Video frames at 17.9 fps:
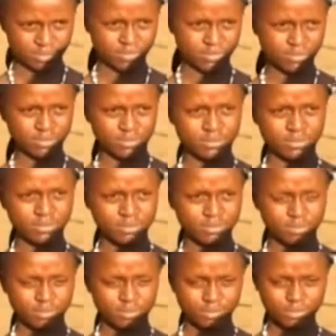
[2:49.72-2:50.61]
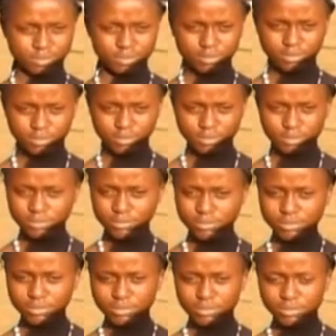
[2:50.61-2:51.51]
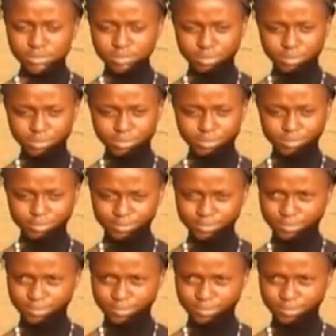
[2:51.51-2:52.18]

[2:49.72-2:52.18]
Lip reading: (silent)